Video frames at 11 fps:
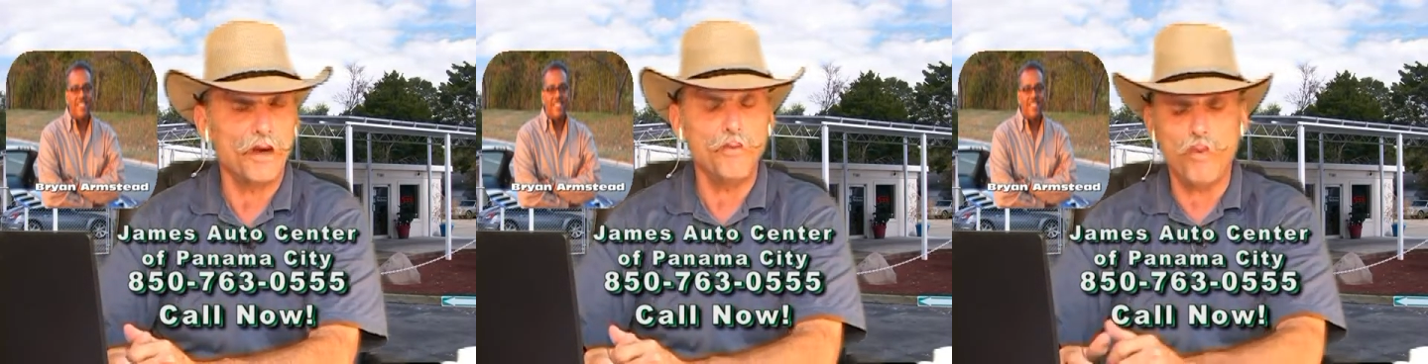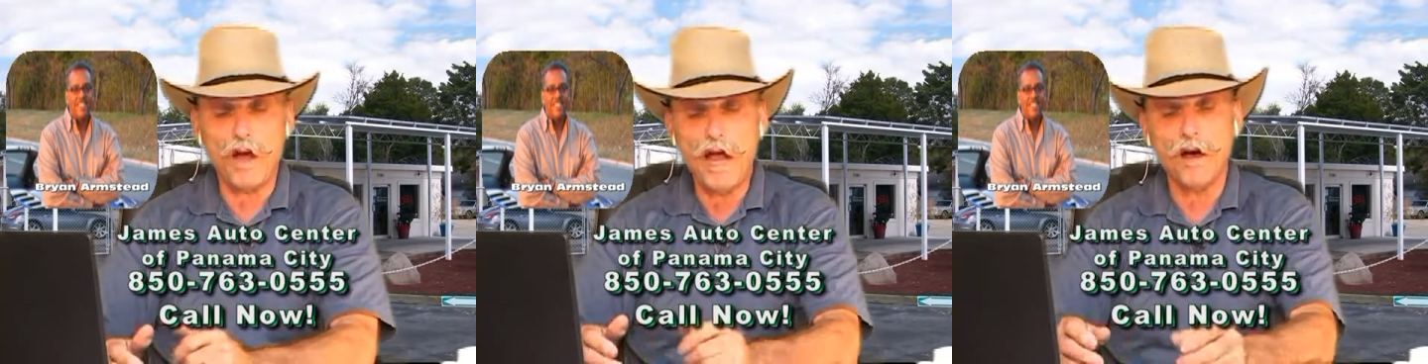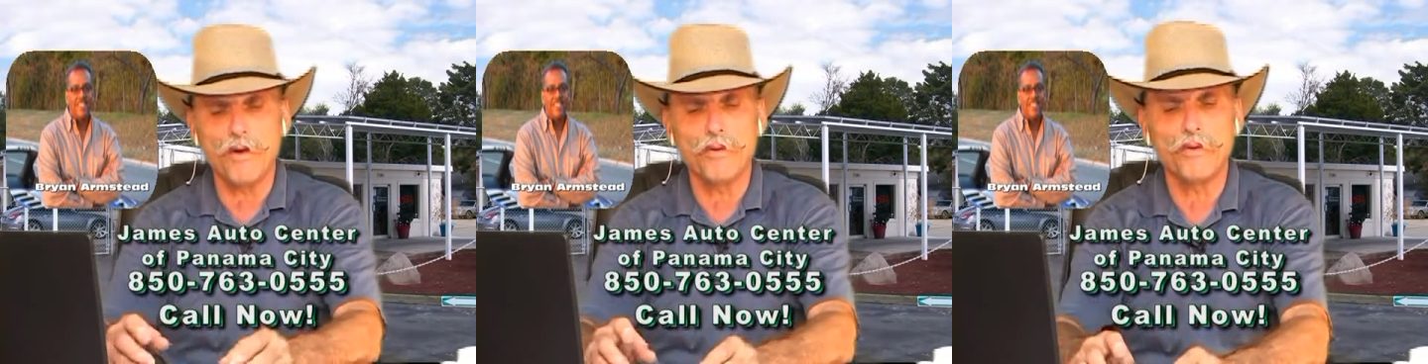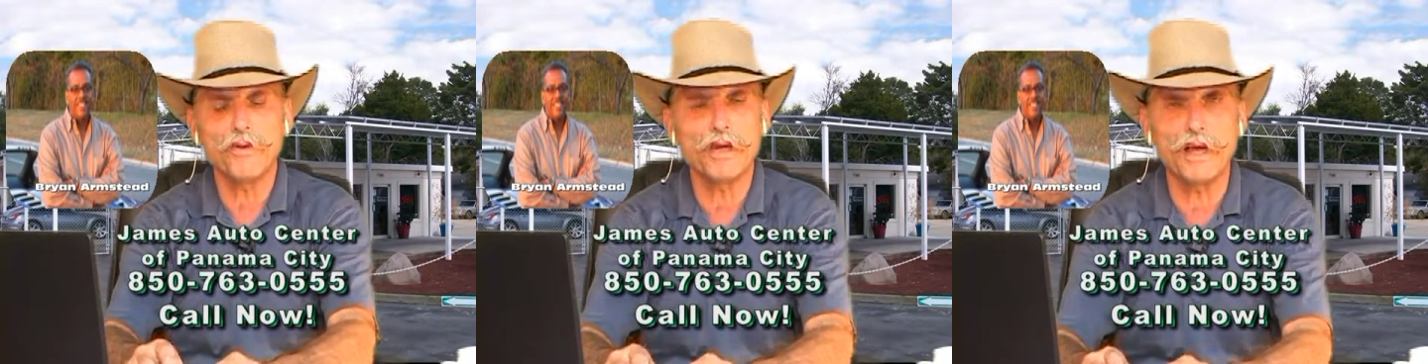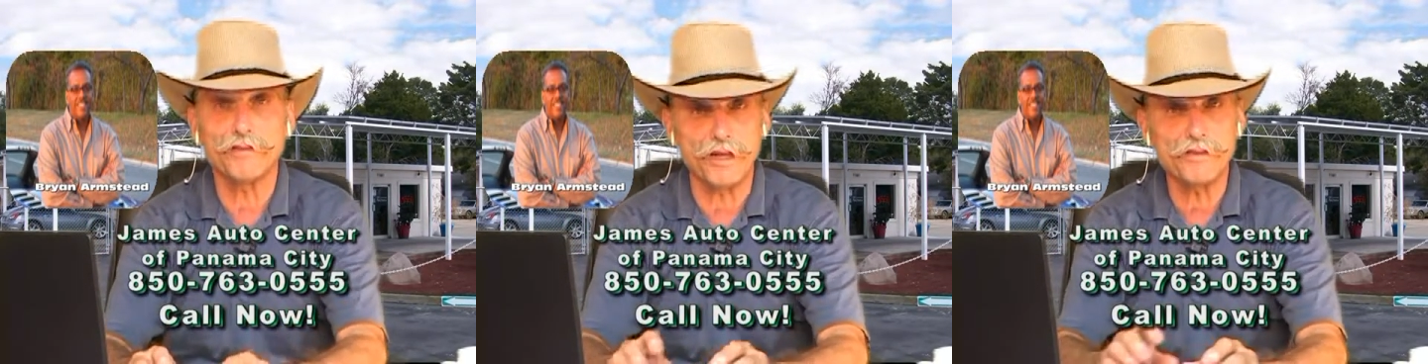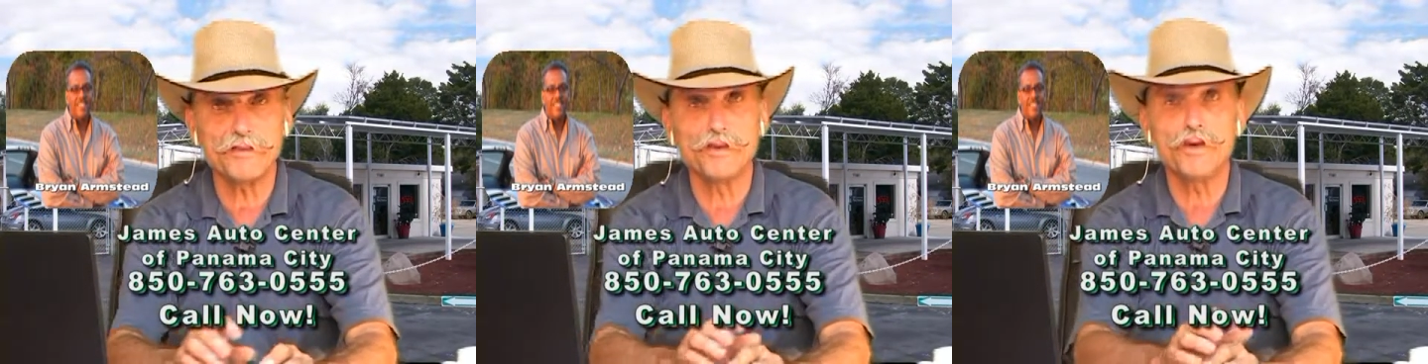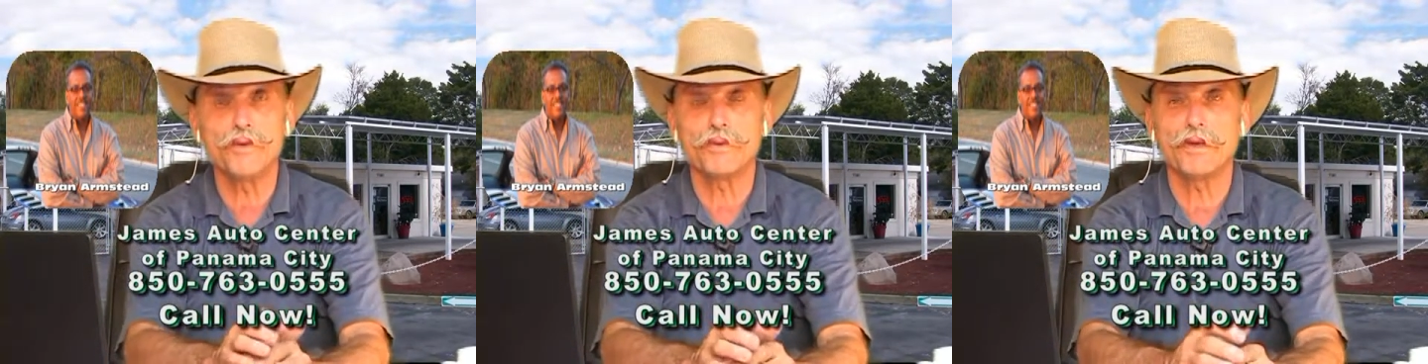Oh, wow. Yeah, okay. That's
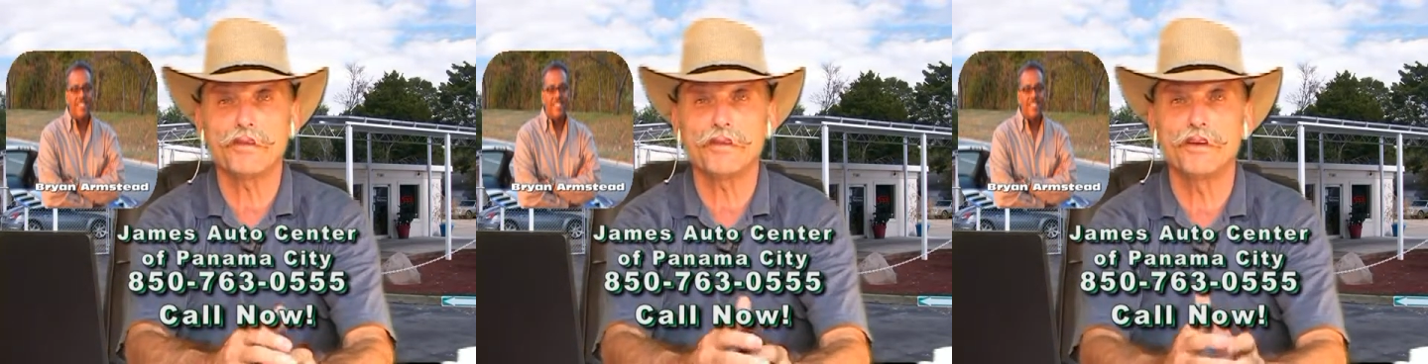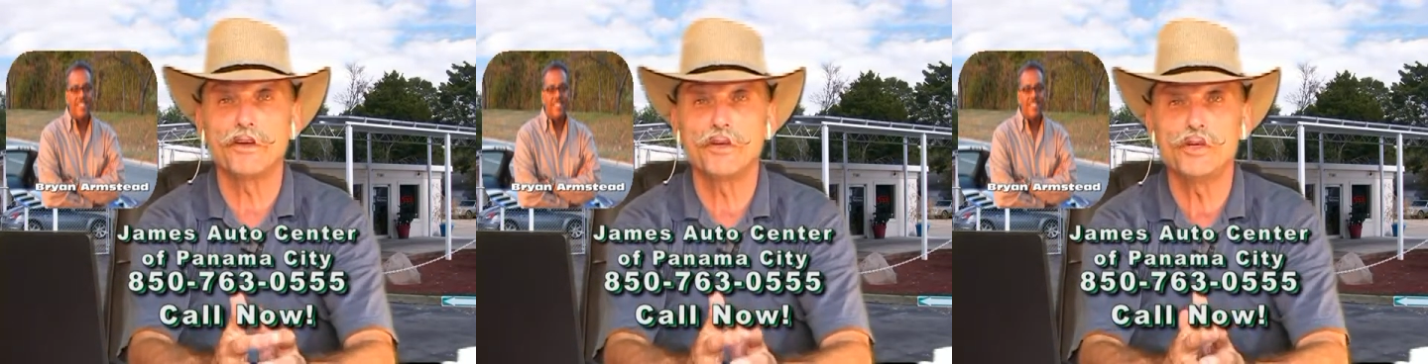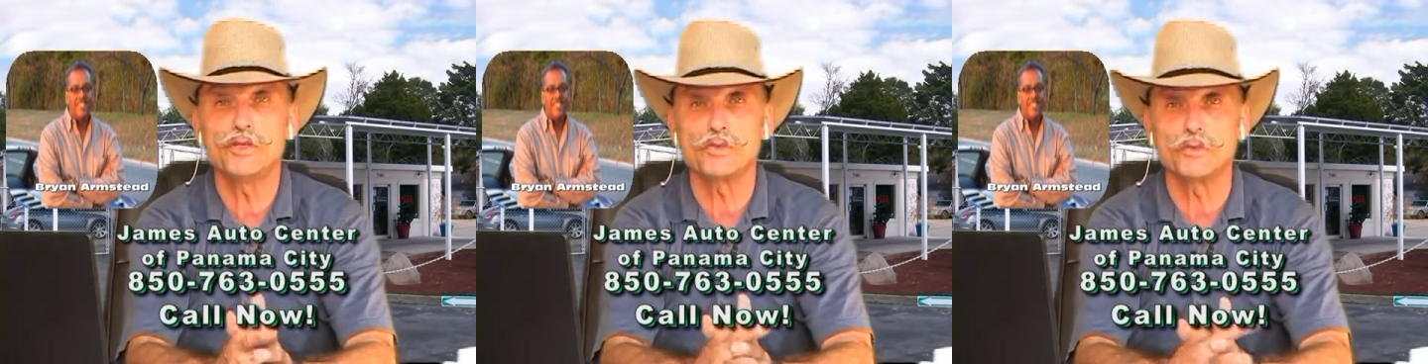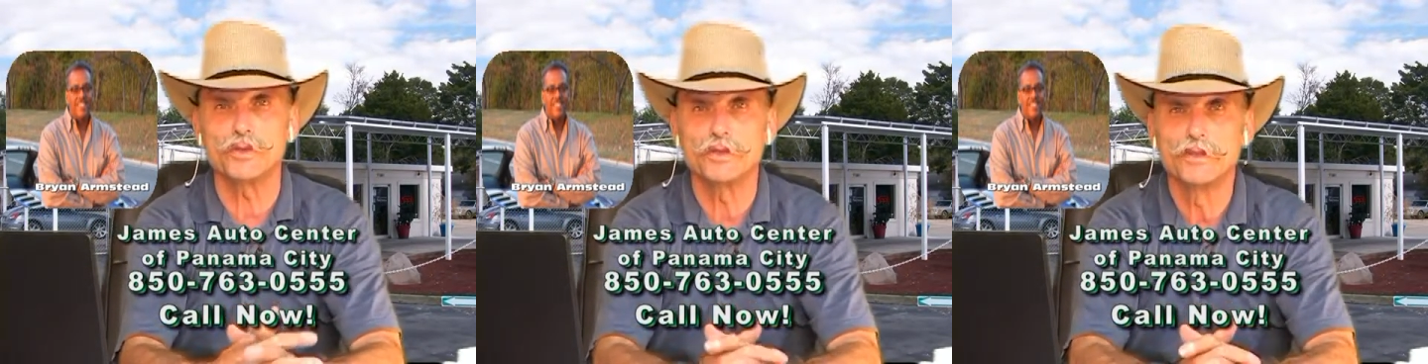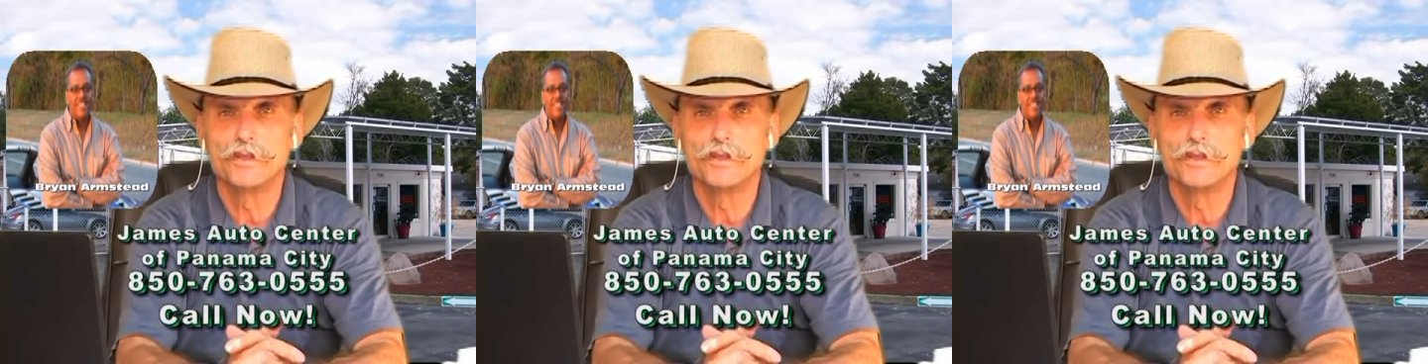new. Yeah, that's an unusual.